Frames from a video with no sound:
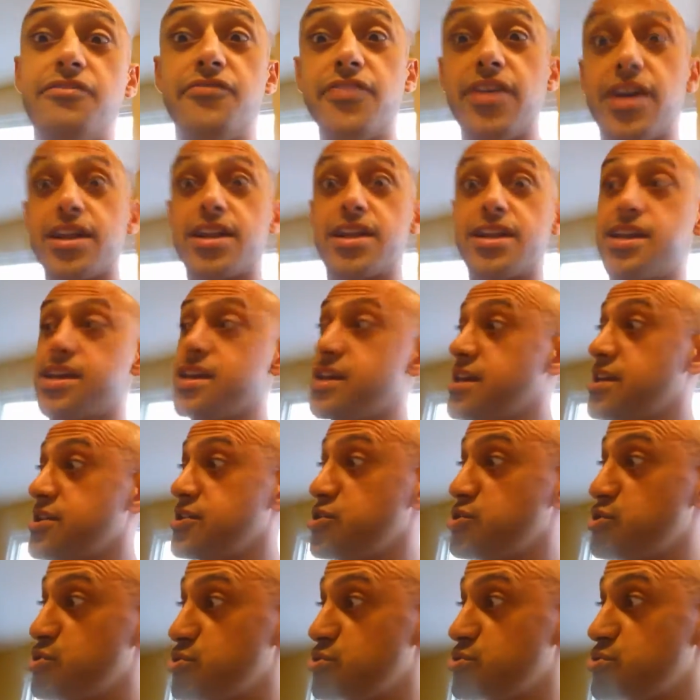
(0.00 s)
Fatty, can I
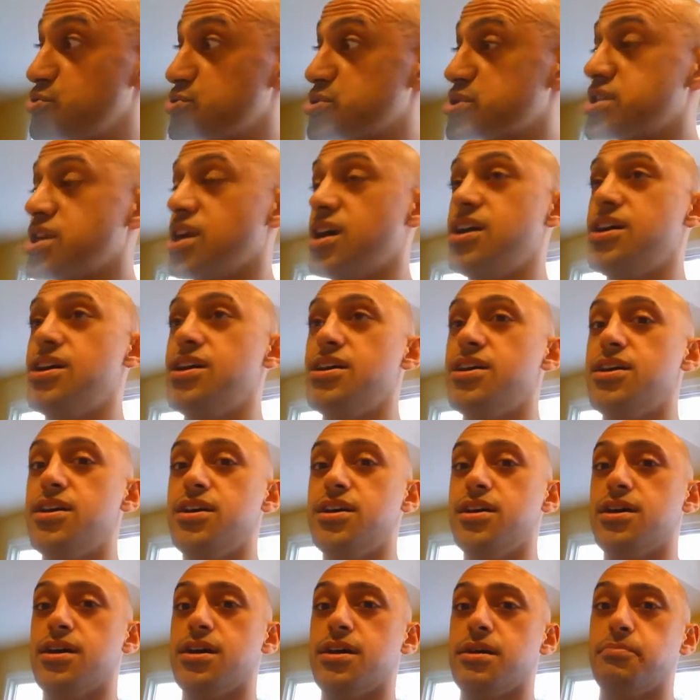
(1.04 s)
use
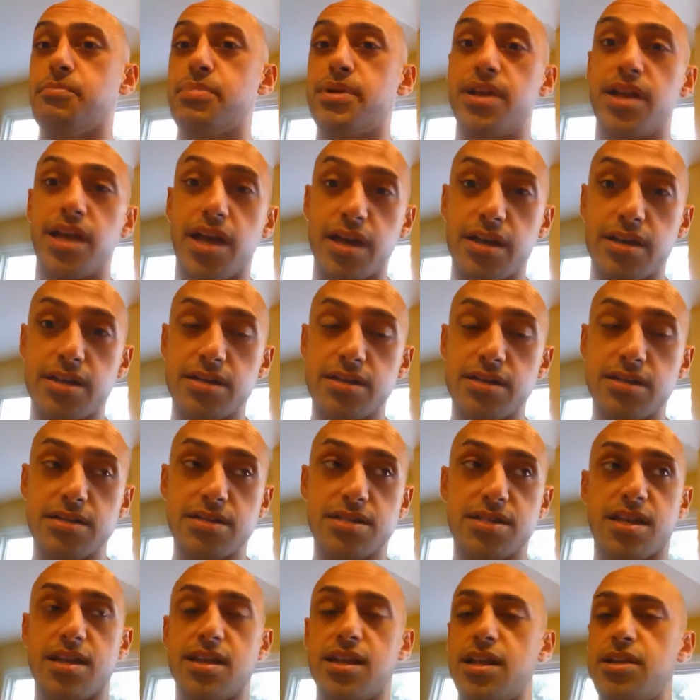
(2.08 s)

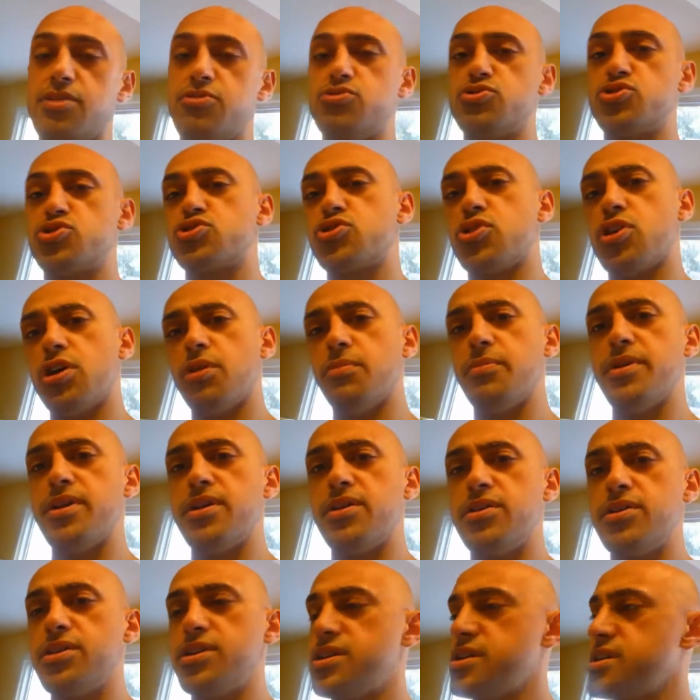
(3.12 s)
bananas? Can I use
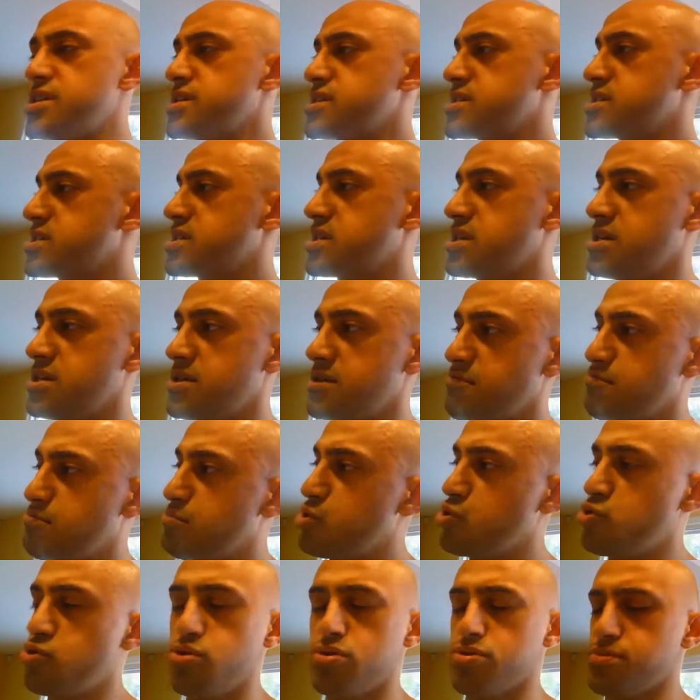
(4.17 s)
strawberries?
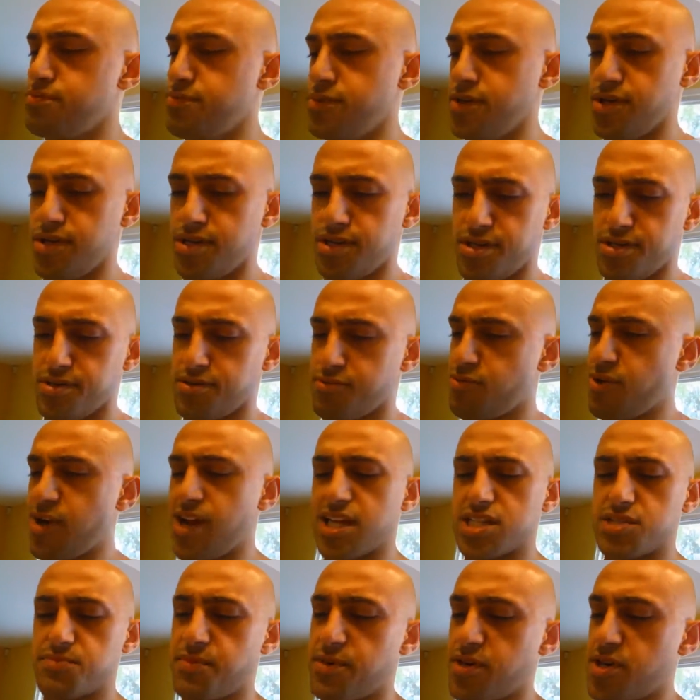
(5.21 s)
Blue uh,
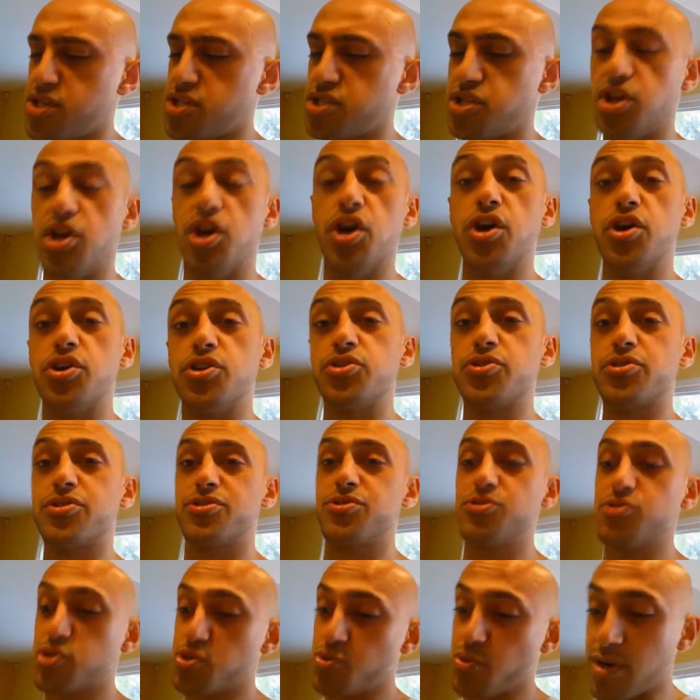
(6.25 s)
raspberries? You
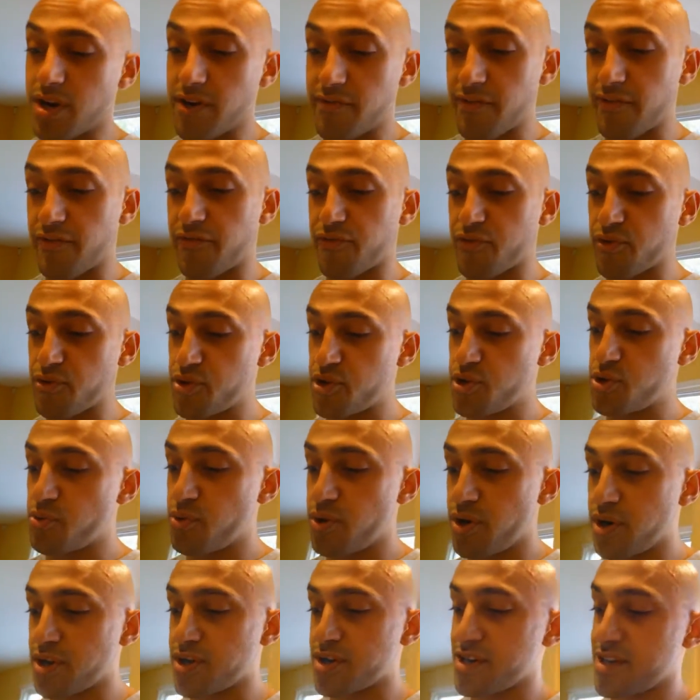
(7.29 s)
could use whatever fruit you
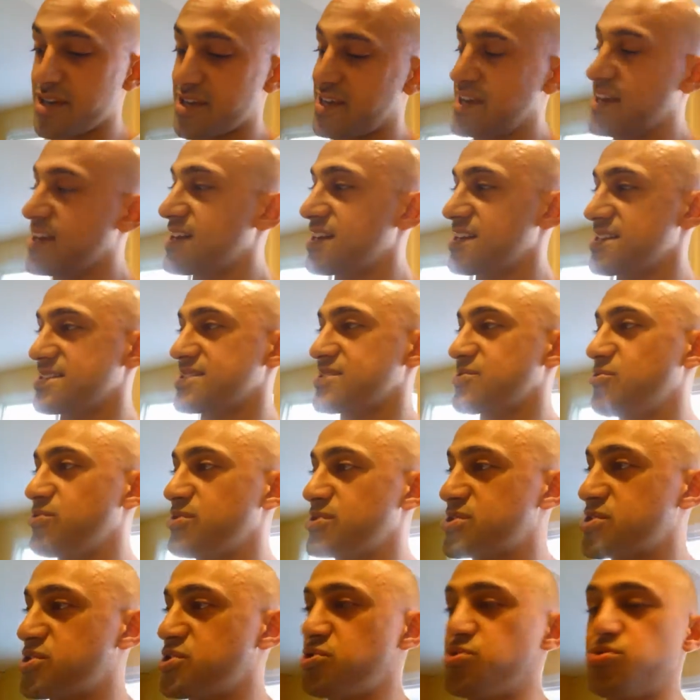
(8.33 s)
want. Again, it's
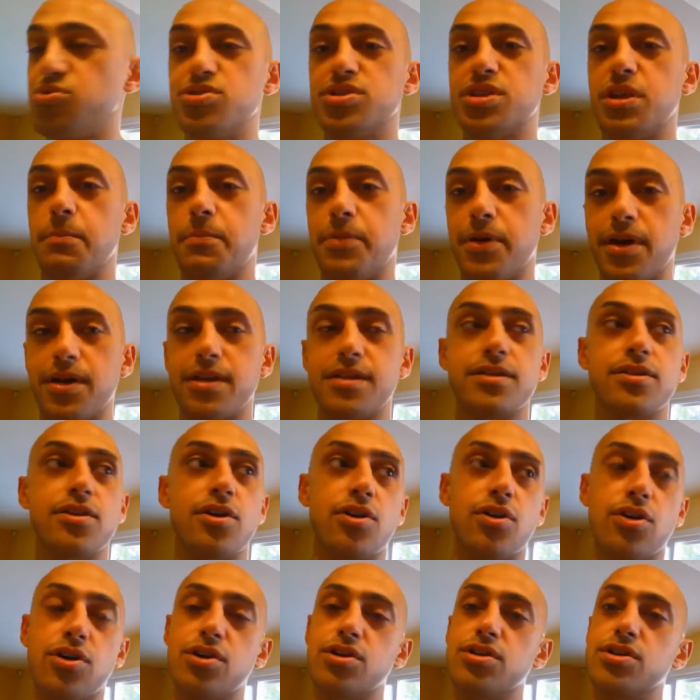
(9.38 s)
going to depend
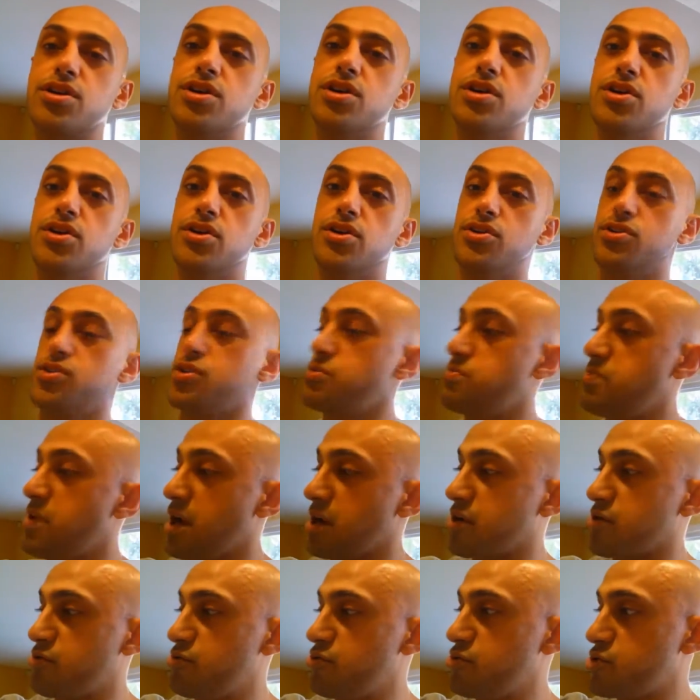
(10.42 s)
on your
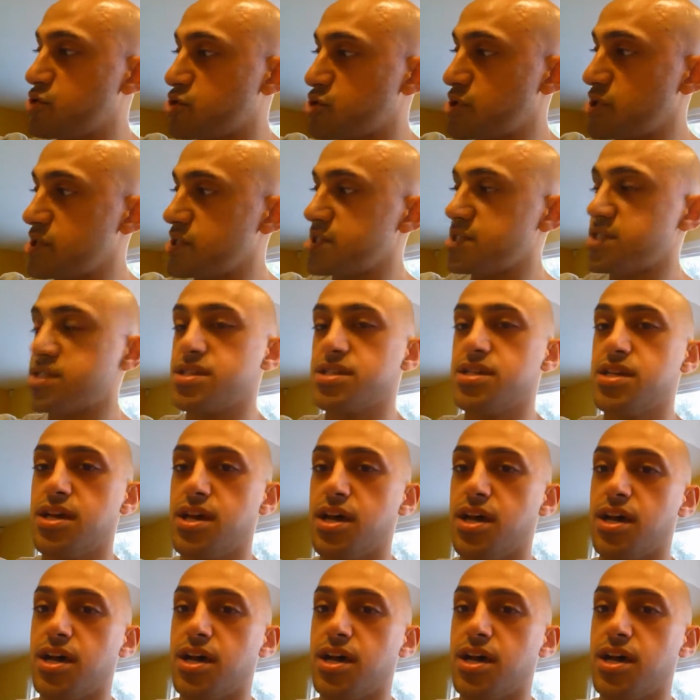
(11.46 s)
macronutrients.